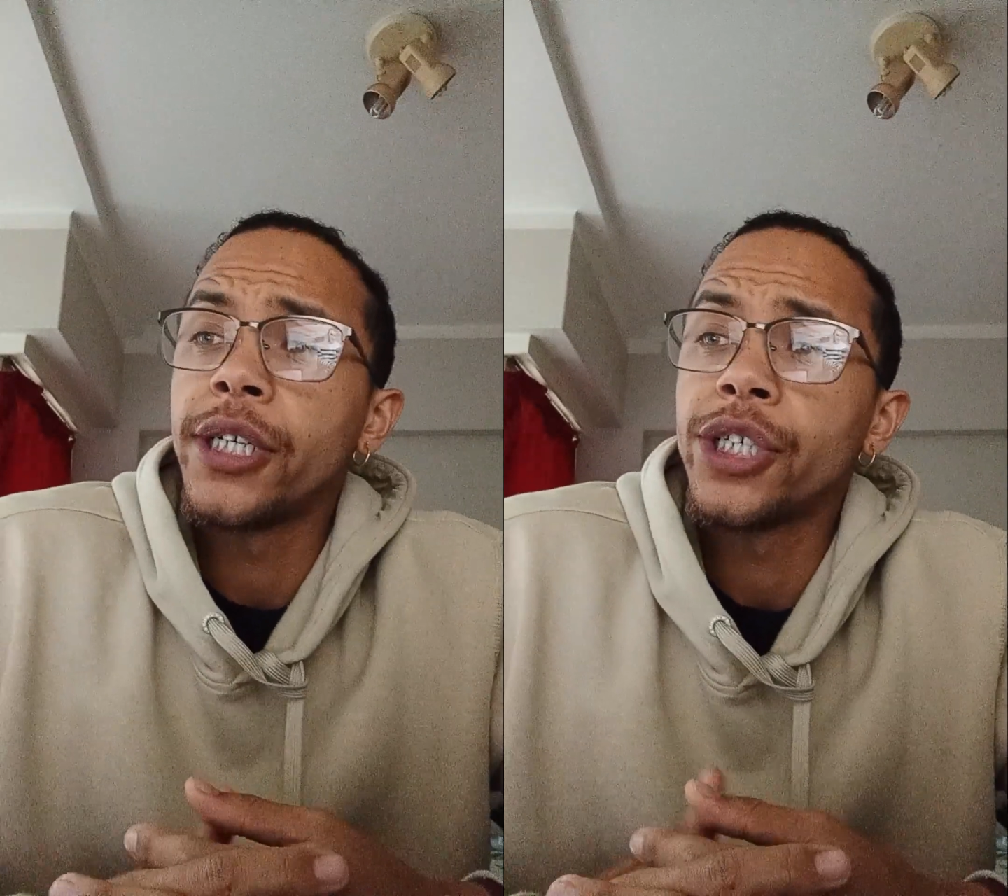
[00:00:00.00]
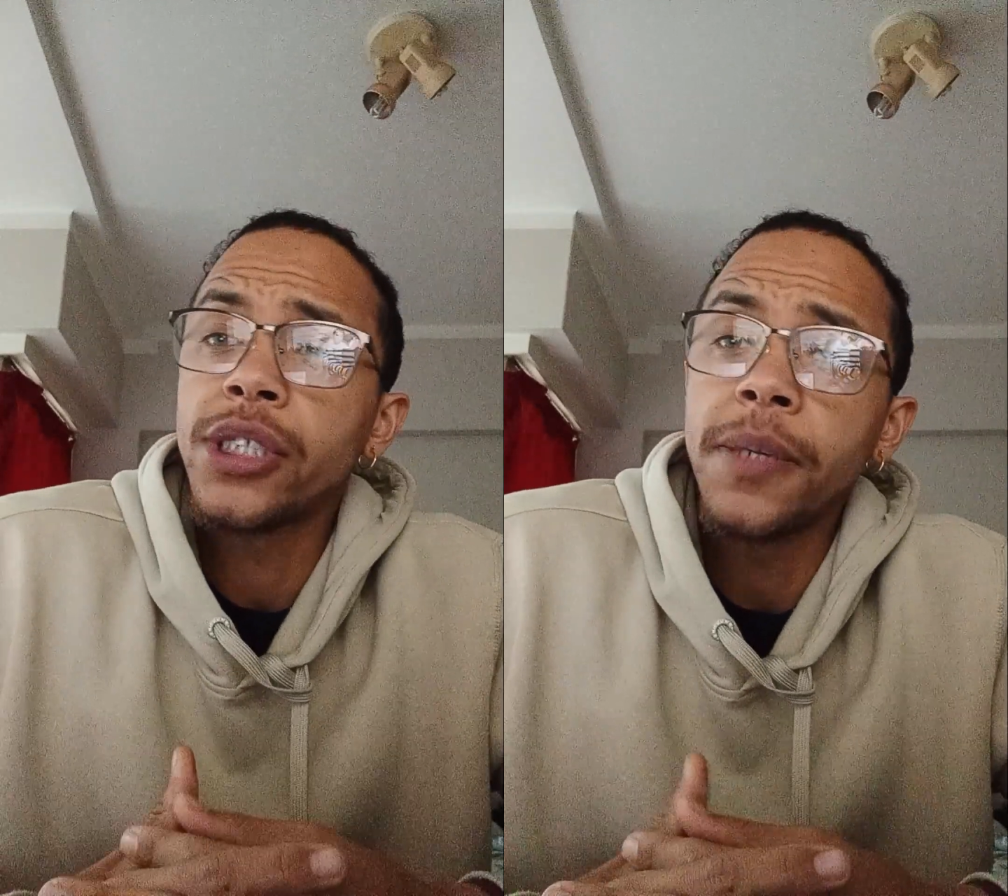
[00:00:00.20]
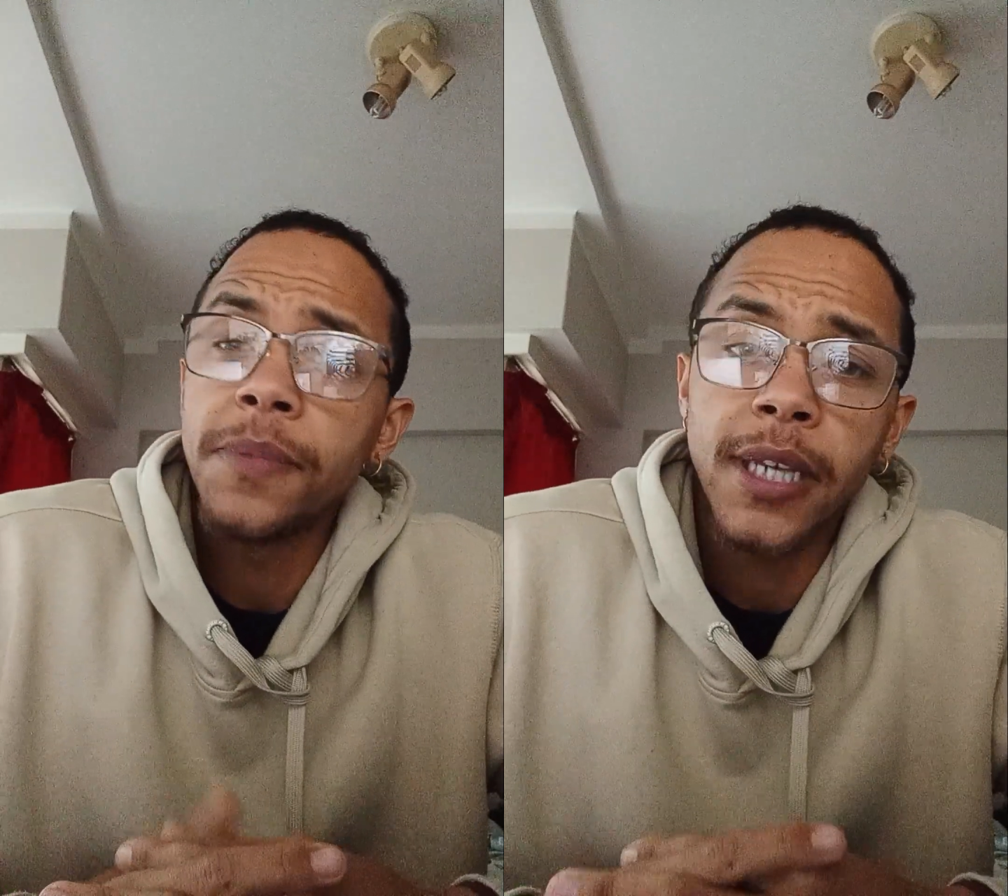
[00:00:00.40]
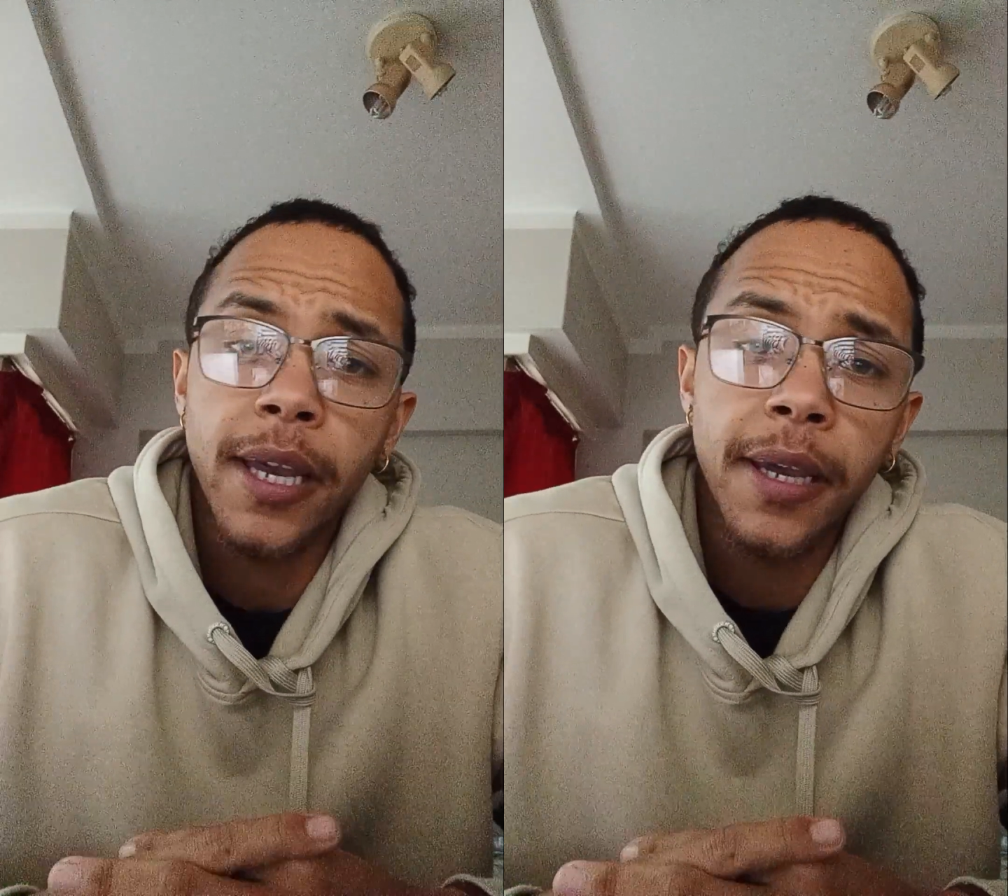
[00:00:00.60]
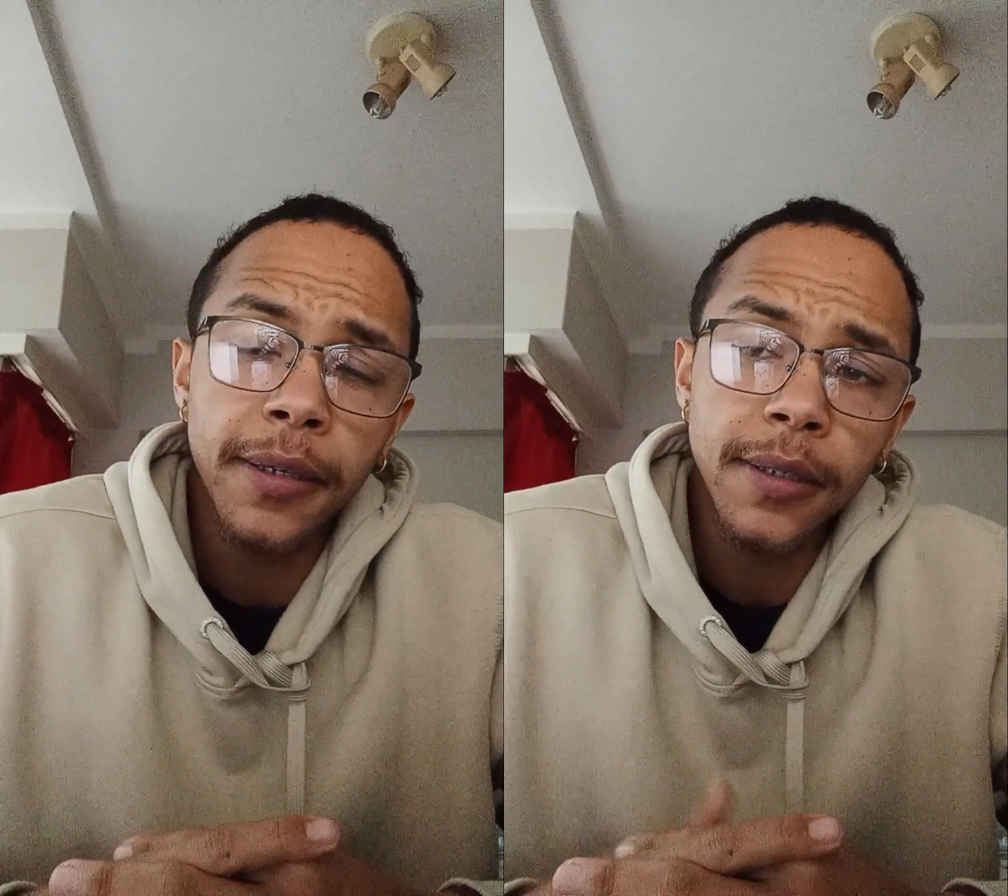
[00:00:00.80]
shapes and
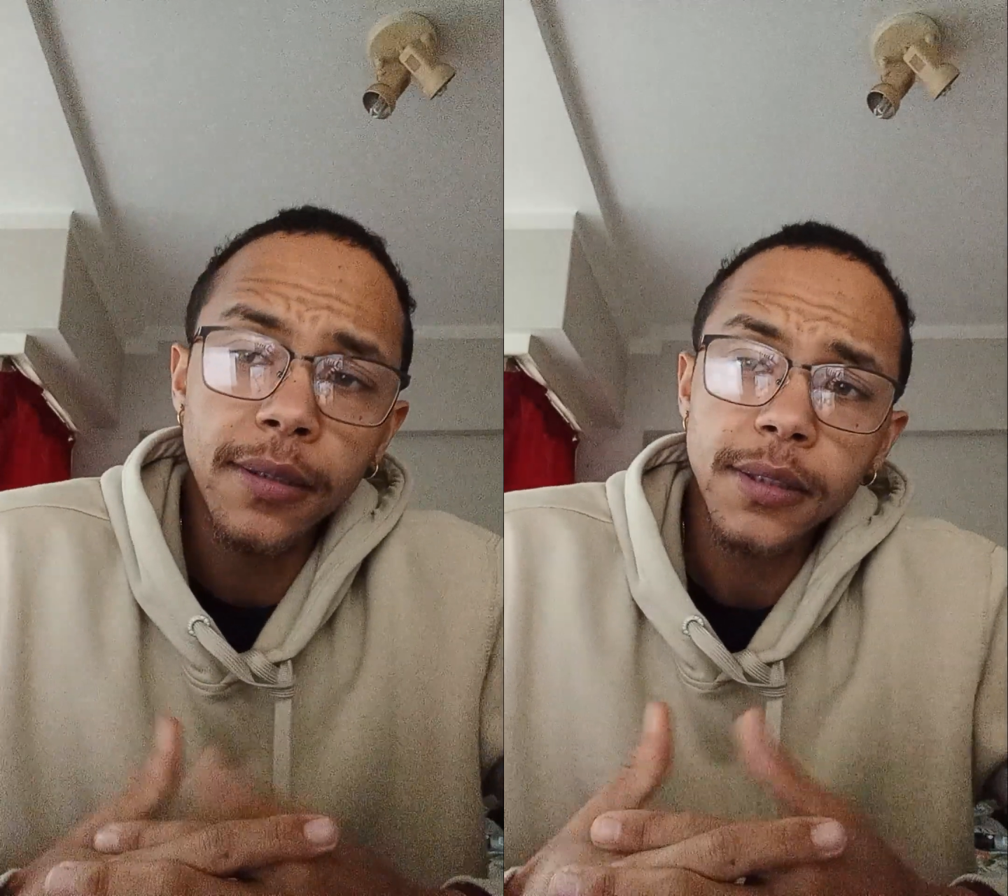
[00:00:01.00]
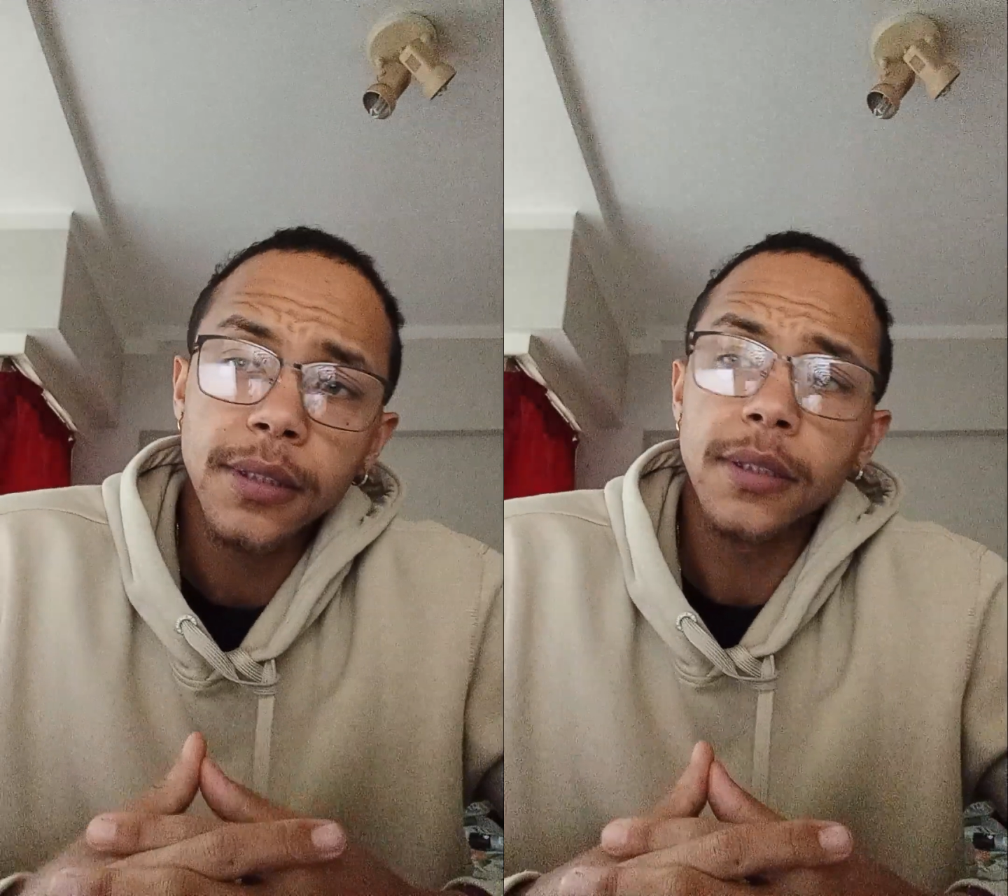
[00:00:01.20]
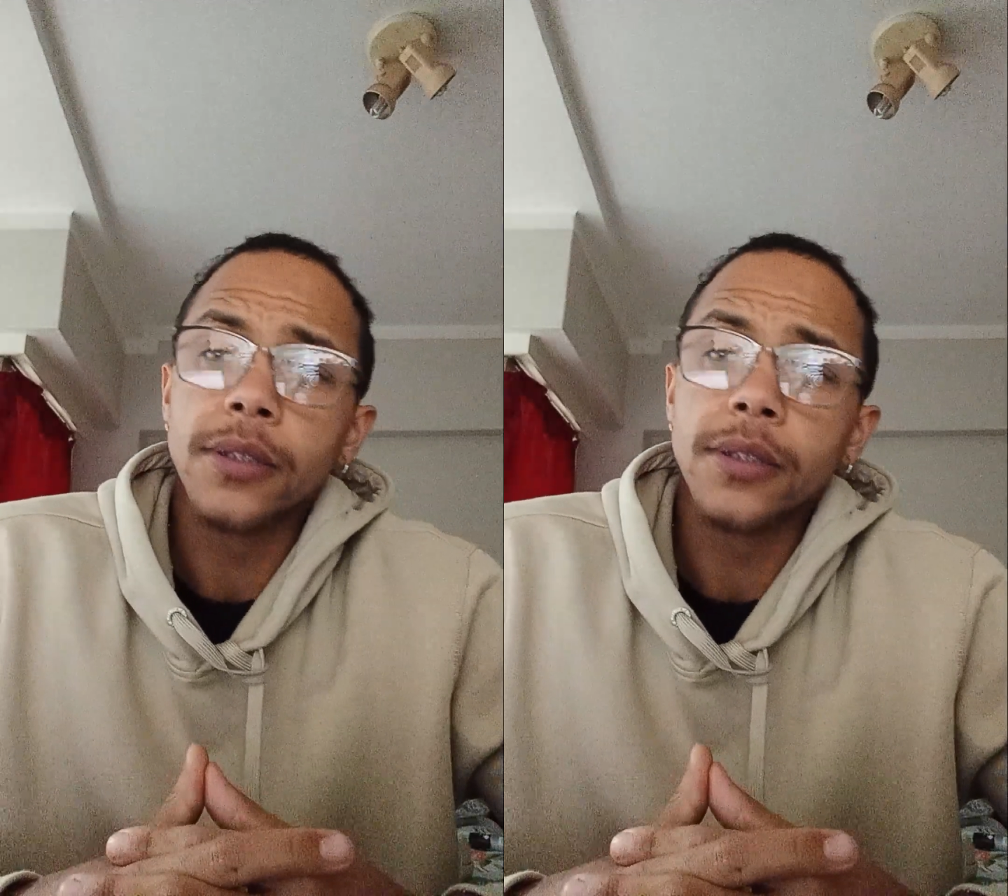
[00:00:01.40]
angles.